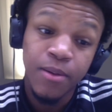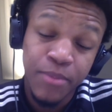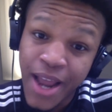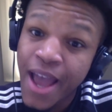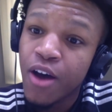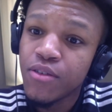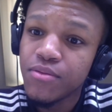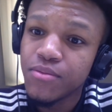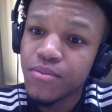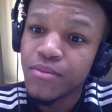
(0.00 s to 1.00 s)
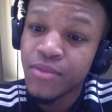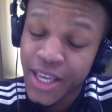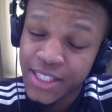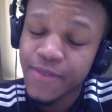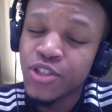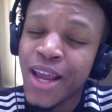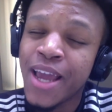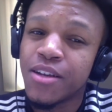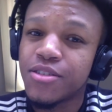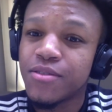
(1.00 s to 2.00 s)
Now, things have
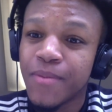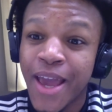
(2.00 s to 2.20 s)
changed,